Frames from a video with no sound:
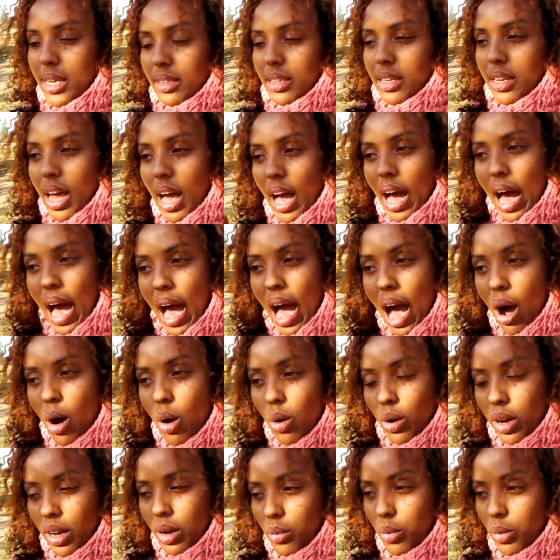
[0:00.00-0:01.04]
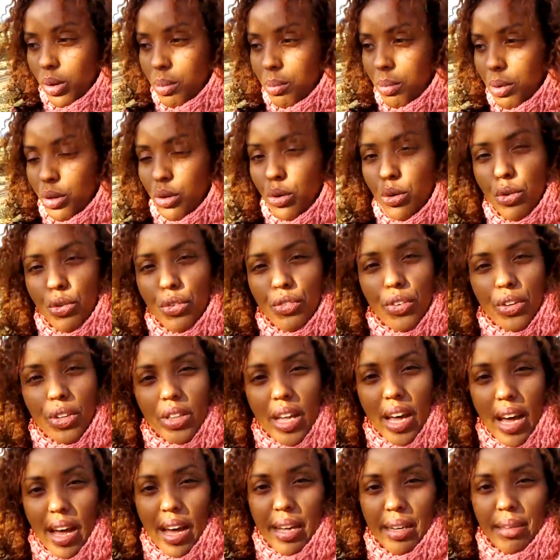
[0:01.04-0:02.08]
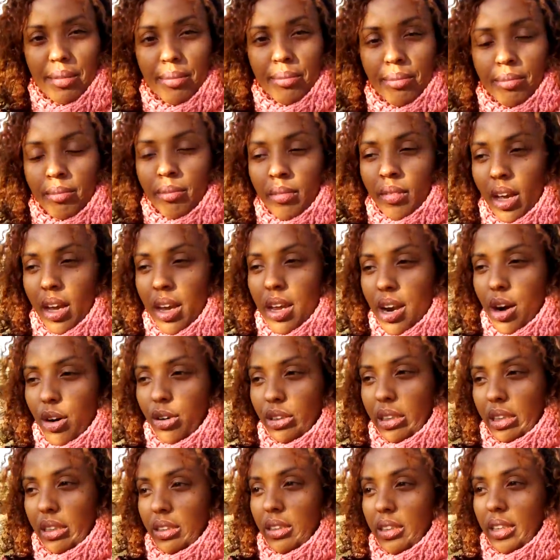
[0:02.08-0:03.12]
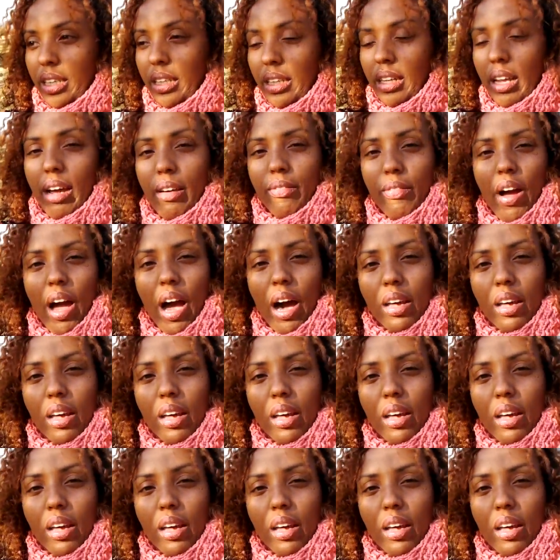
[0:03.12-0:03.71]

and then how can we maneuver that in our day-to-day life?